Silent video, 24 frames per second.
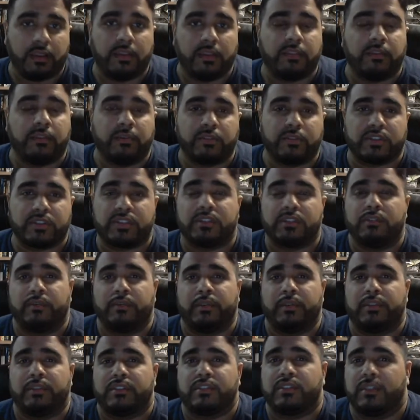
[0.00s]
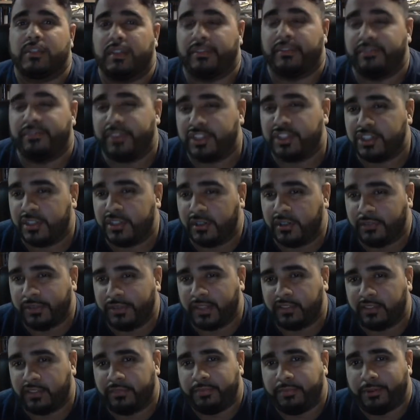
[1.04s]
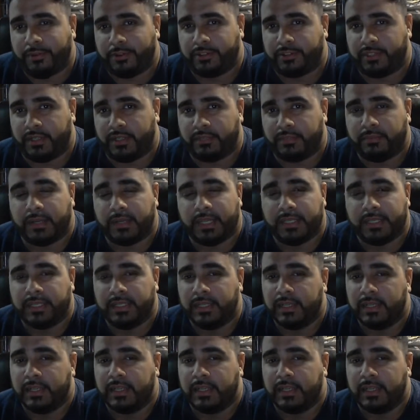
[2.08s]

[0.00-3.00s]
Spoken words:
most efficient and effective person, but